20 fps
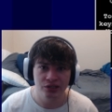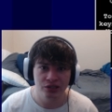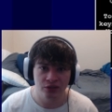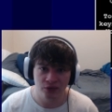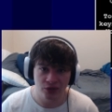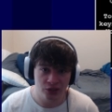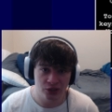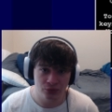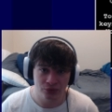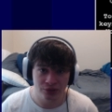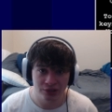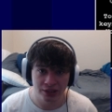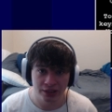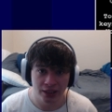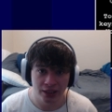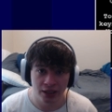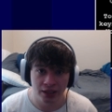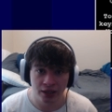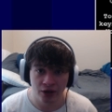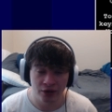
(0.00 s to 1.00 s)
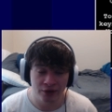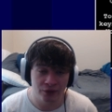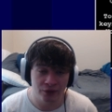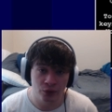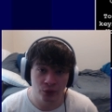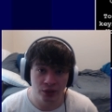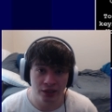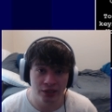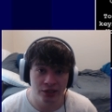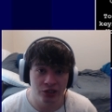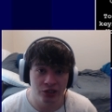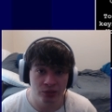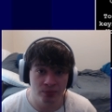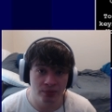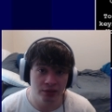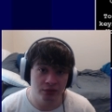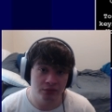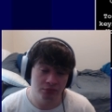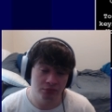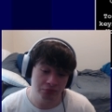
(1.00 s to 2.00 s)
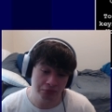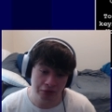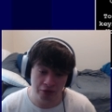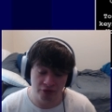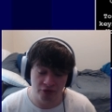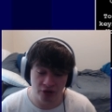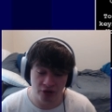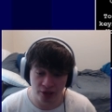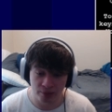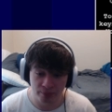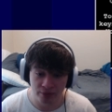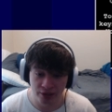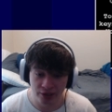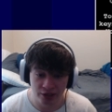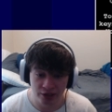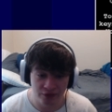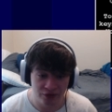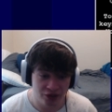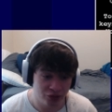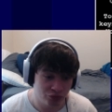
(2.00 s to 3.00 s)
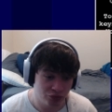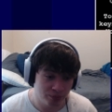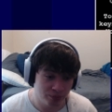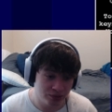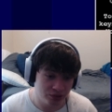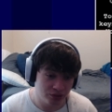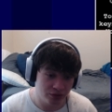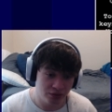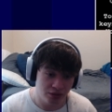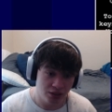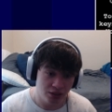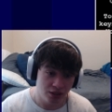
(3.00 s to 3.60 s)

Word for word: If you guys want to see that, I don't even know what it is, but I'll fucking play it if you guys want me to.